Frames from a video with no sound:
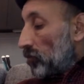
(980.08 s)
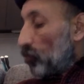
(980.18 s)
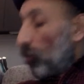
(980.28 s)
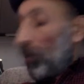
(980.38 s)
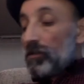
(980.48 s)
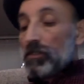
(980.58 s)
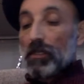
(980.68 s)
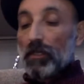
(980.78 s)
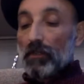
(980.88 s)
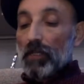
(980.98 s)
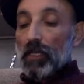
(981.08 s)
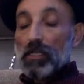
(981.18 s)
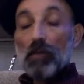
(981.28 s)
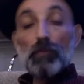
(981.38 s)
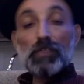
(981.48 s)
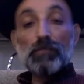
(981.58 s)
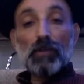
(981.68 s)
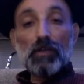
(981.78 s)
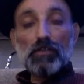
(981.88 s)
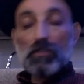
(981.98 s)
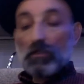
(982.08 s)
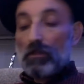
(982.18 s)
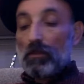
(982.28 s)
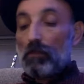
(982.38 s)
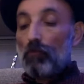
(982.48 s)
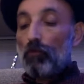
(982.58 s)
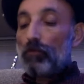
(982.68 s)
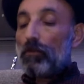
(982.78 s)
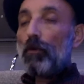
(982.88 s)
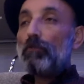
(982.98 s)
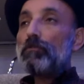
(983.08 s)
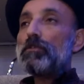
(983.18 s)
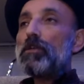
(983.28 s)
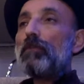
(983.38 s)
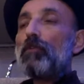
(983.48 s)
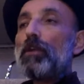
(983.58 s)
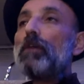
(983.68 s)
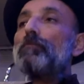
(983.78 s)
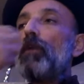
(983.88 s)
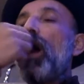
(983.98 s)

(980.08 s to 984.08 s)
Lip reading: twice, and that's how mesmerizing the mountains are where I come